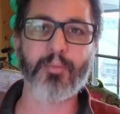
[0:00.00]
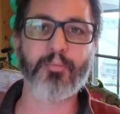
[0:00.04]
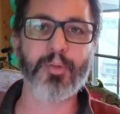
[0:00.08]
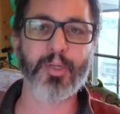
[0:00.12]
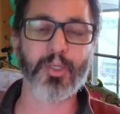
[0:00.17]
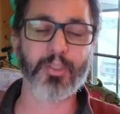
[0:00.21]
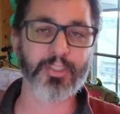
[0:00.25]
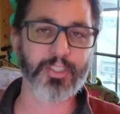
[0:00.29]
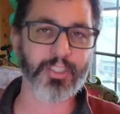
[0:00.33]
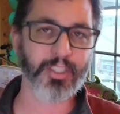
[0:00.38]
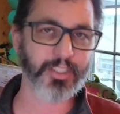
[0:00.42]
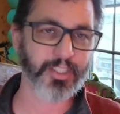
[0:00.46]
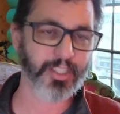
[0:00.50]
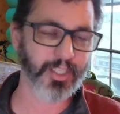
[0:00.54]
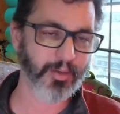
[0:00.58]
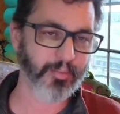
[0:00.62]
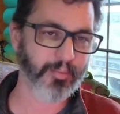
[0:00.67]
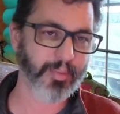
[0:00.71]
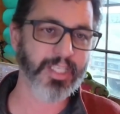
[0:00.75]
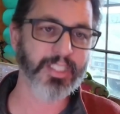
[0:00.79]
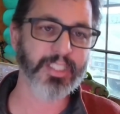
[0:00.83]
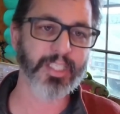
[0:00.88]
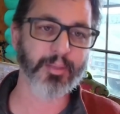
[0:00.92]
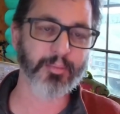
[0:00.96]
and built such an
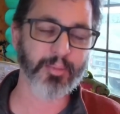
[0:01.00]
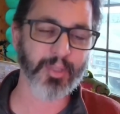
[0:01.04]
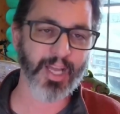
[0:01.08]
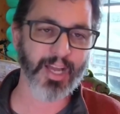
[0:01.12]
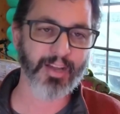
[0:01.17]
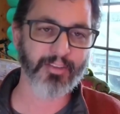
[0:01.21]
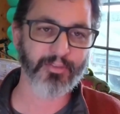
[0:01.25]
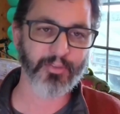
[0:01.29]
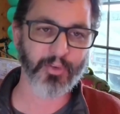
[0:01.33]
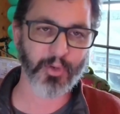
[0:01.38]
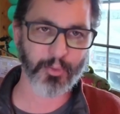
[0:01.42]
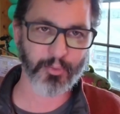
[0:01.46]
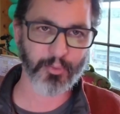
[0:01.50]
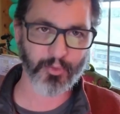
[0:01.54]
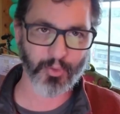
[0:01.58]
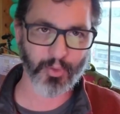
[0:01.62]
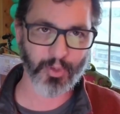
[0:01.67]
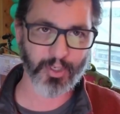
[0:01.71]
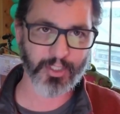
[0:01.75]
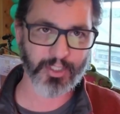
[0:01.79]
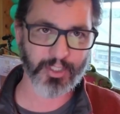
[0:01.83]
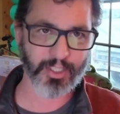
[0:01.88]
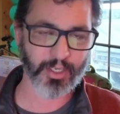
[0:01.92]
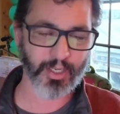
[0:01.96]
amazing platform
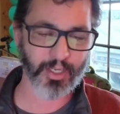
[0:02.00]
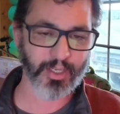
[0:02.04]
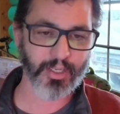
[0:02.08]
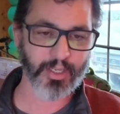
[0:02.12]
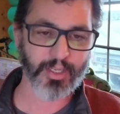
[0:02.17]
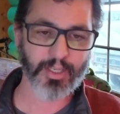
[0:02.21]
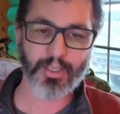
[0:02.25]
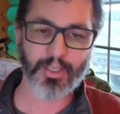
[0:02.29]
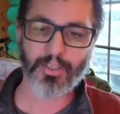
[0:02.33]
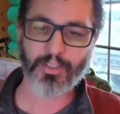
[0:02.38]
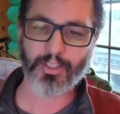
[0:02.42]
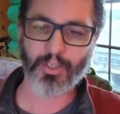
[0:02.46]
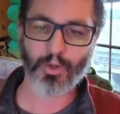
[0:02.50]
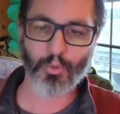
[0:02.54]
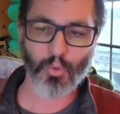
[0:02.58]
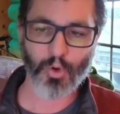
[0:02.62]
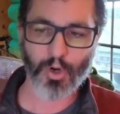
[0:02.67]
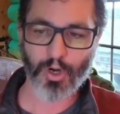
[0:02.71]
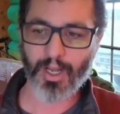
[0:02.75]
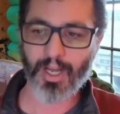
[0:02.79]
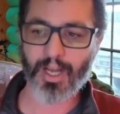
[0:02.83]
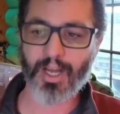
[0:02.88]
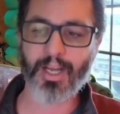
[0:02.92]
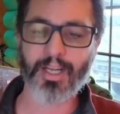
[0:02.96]
for us to
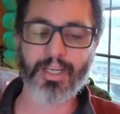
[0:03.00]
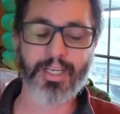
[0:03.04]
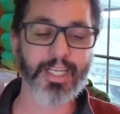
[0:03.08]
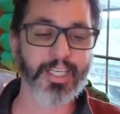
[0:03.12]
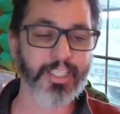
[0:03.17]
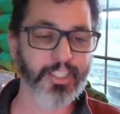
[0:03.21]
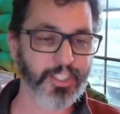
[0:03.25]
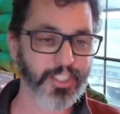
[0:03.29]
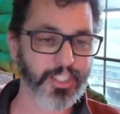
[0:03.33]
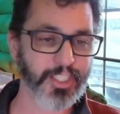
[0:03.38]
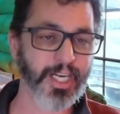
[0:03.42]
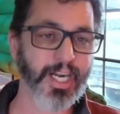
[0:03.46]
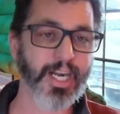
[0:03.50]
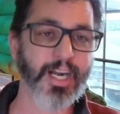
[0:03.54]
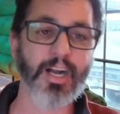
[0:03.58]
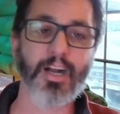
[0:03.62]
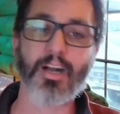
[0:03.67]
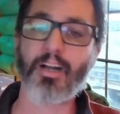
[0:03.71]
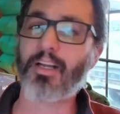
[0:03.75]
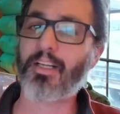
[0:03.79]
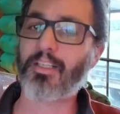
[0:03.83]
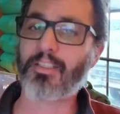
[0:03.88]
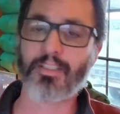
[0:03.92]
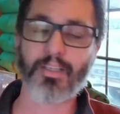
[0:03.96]
work on and
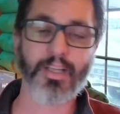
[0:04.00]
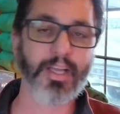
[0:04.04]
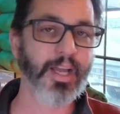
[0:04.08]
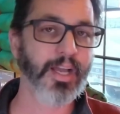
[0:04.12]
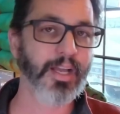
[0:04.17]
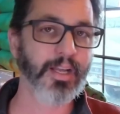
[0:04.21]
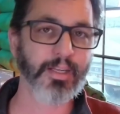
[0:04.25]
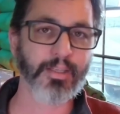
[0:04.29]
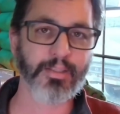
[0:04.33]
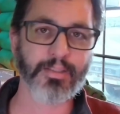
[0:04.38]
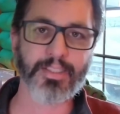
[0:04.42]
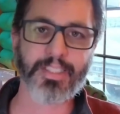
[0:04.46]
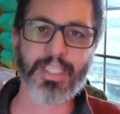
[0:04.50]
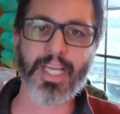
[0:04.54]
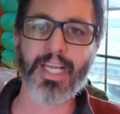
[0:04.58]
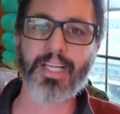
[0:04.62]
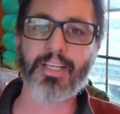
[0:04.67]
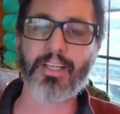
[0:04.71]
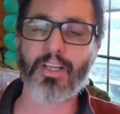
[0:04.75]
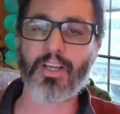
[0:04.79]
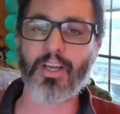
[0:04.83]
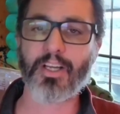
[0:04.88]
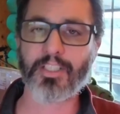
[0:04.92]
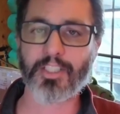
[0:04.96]
share and take
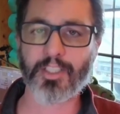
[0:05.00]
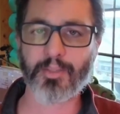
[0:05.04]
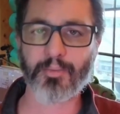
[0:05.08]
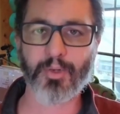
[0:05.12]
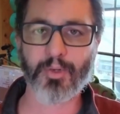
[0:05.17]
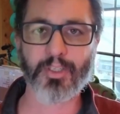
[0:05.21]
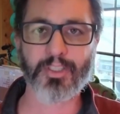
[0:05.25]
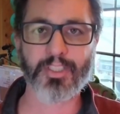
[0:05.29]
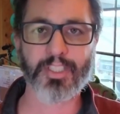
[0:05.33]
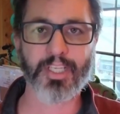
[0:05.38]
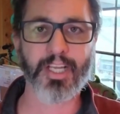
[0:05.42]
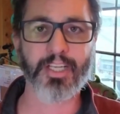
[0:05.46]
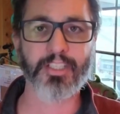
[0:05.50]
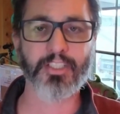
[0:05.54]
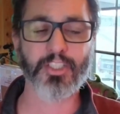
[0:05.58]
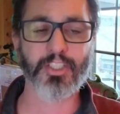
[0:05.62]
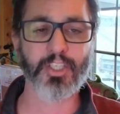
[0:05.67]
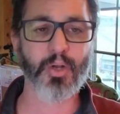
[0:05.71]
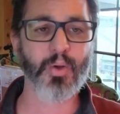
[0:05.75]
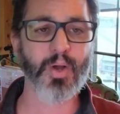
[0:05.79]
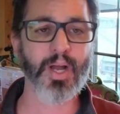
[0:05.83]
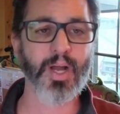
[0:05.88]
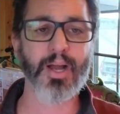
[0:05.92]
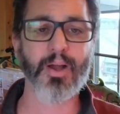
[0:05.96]
to customers and
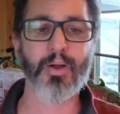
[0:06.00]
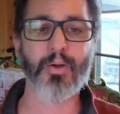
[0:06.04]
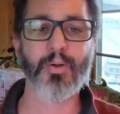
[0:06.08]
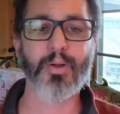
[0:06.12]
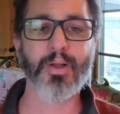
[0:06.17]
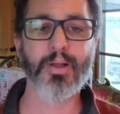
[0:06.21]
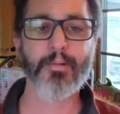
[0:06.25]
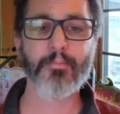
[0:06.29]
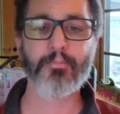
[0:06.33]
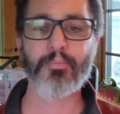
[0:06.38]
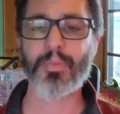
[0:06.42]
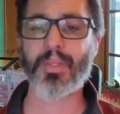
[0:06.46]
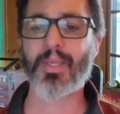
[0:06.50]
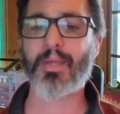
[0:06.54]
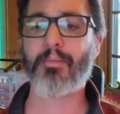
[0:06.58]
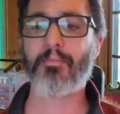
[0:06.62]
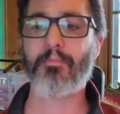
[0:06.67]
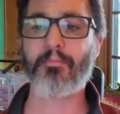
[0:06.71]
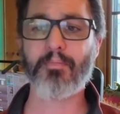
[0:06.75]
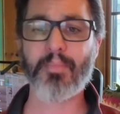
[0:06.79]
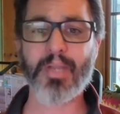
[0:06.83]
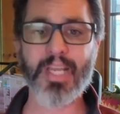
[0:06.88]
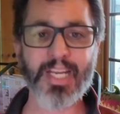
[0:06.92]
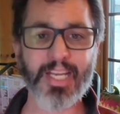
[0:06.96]
show how
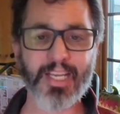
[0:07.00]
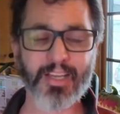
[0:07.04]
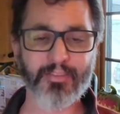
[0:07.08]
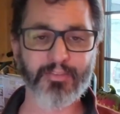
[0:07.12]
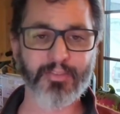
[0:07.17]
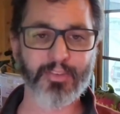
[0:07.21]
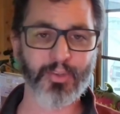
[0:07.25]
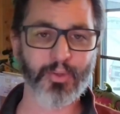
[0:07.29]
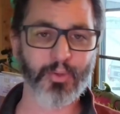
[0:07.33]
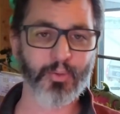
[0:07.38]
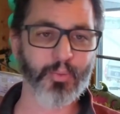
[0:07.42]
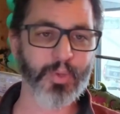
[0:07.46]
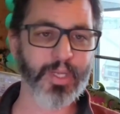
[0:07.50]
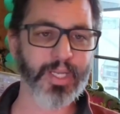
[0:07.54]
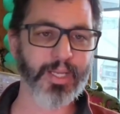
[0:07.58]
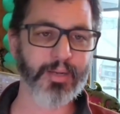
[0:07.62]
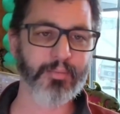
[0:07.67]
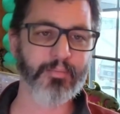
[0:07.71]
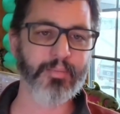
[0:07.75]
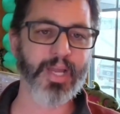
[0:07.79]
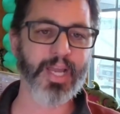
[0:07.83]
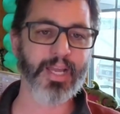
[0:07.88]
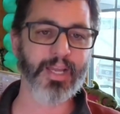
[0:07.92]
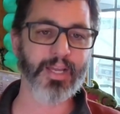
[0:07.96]
meaningful we
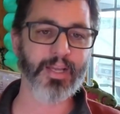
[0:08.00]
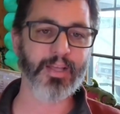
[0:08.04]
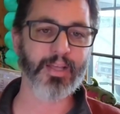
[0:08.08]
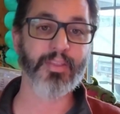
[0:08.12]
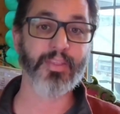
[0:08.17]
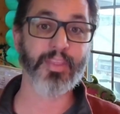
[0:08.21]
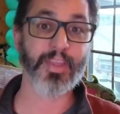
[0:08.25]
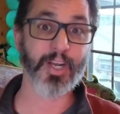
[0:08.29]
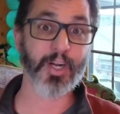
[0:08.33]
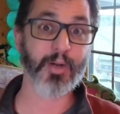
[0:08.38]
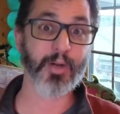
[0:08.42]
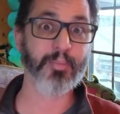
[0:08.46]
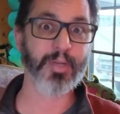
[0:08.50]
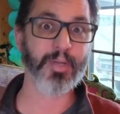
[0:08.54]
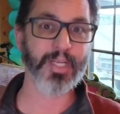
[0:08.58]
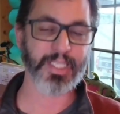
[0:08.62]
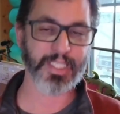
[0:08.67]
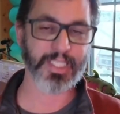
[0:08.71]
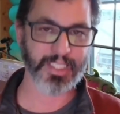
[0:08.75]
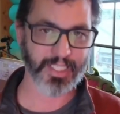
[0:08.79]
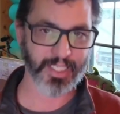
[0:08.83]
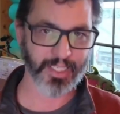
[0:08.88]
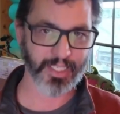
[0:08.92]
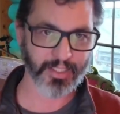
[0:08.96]
can make their
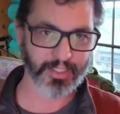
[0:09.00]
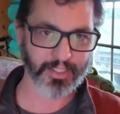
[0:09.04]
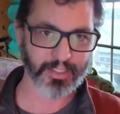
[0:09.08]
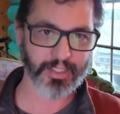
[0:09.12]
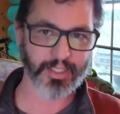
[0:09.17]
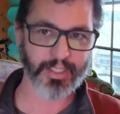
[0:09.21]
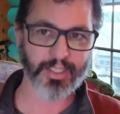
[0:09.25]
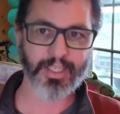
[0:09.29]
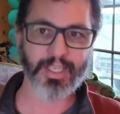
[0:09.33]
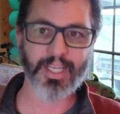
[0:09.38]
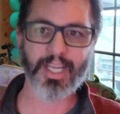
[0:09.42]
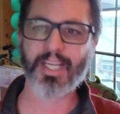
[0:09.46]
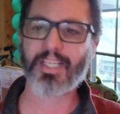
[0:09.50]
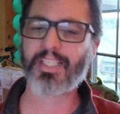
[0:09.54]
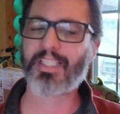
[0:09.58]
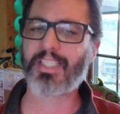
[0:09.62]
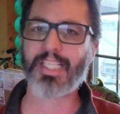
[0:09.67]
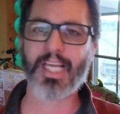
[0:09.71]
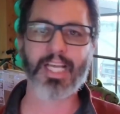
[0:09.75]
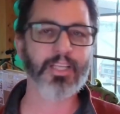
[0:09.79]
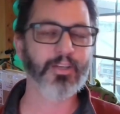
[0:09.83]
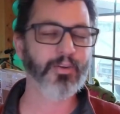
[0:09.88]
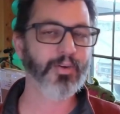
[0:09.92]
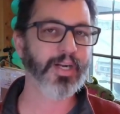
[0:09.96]
business,
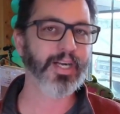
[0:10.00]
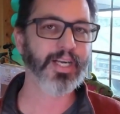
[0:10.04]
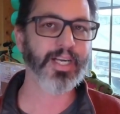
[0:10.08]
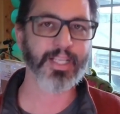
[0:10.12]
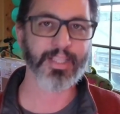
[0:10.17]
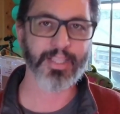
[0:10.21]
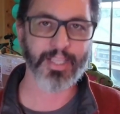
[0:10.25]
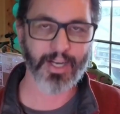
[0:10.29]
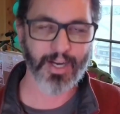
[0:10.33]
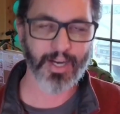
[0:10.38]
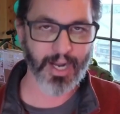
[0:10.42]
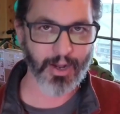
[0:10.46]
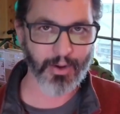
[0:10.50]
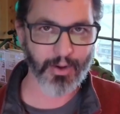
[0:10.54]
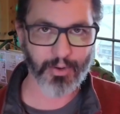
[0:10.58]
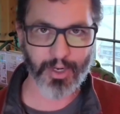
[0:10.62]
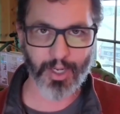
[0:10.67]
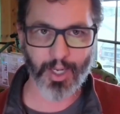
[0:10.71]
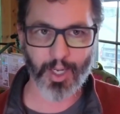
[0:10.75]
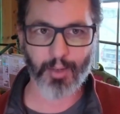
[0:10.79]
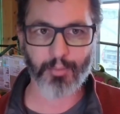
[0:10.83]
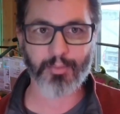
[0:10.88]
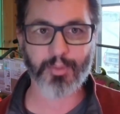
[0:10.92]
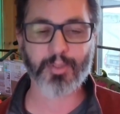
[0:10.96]
accelerating their
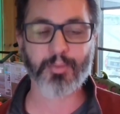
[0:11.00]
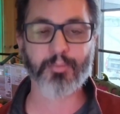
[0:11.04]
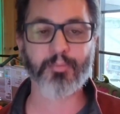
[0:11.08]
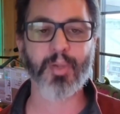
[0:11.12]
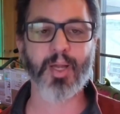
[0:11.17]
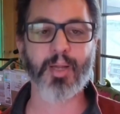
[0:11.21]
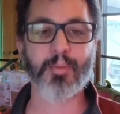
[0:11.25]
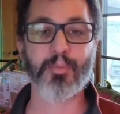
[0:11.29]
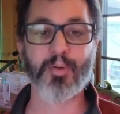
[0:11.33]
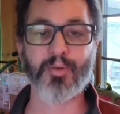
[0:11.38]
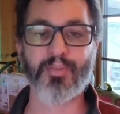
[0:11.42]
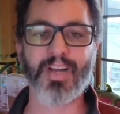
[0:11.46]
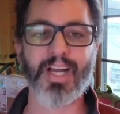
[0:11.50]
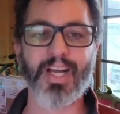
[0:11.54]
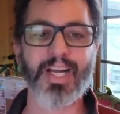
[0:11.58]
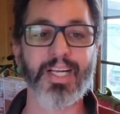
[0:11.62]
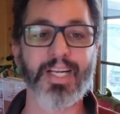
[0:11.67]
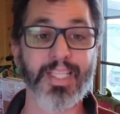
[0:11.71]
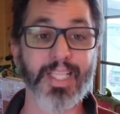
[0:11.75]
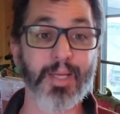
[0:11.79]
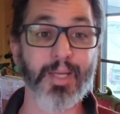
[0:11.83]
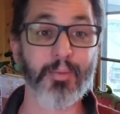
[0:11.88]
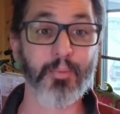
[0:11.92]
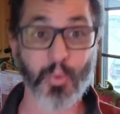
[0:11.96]
outcomes by
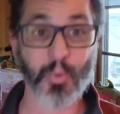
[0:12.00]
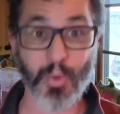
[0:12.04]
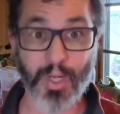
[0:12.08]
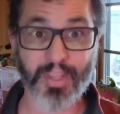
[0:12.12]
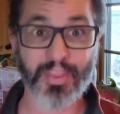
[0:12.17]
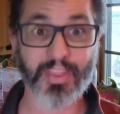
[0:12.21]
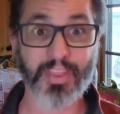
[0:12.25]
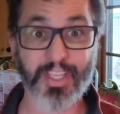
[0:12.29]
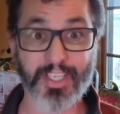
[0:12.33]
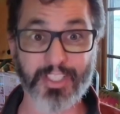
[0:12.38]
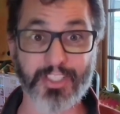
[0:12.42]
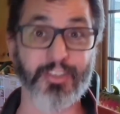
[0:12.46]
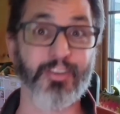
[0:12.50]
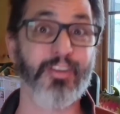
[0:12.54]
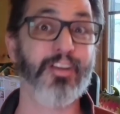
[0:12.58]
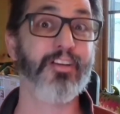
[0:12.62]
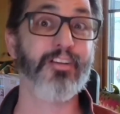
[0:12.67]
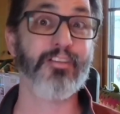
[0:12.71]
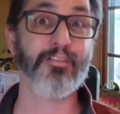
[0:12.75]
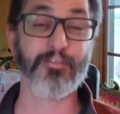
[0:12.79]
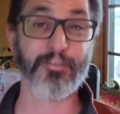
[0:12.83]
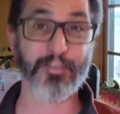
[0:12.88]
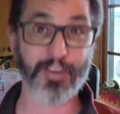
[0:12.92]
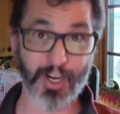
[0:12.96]
providing them with this
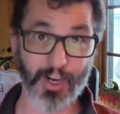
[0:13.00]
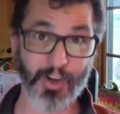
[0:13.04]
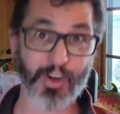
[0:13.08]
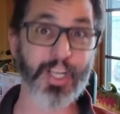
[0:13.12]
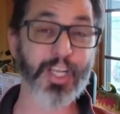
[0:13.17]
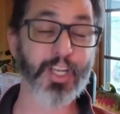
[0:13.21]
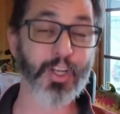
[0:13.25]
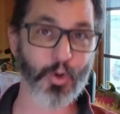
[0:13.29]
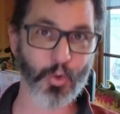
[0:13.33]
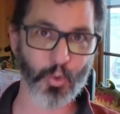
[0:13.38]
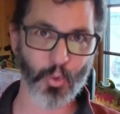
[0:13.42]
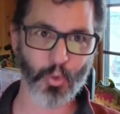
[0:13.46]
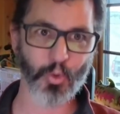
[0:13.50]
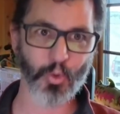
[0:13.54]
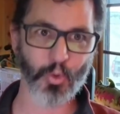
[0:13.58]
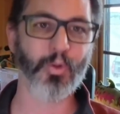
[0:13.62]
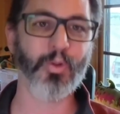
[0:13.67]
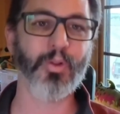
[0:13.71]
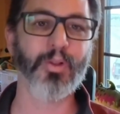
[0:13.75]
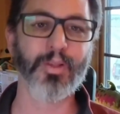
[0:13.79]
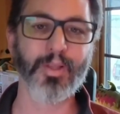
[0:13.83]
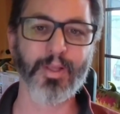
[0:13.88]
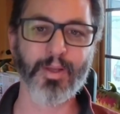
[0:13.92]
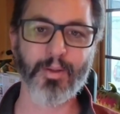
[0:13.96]
very
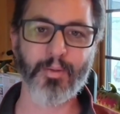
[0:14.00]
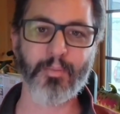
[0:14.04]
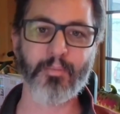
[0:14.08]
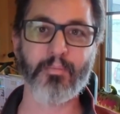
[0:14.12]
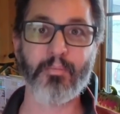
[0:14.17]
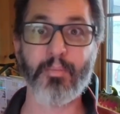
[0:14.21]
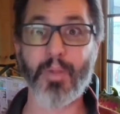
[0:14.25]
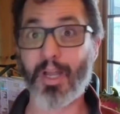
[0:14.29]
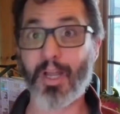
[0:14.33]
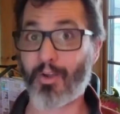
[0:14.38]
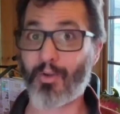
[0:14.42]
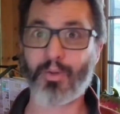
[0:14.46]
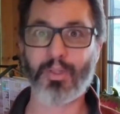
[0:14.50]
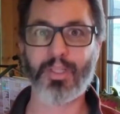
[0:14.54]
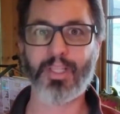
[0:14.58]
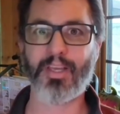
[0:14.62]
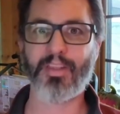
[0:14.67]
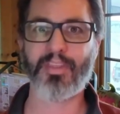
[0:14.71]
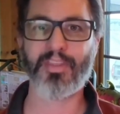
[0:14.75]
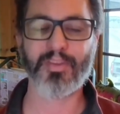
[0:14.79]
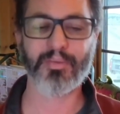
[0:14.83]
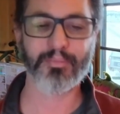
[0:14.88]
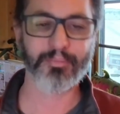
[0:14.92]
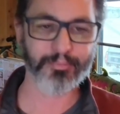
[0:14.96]
cool
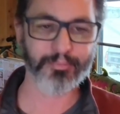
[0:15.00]
microbit.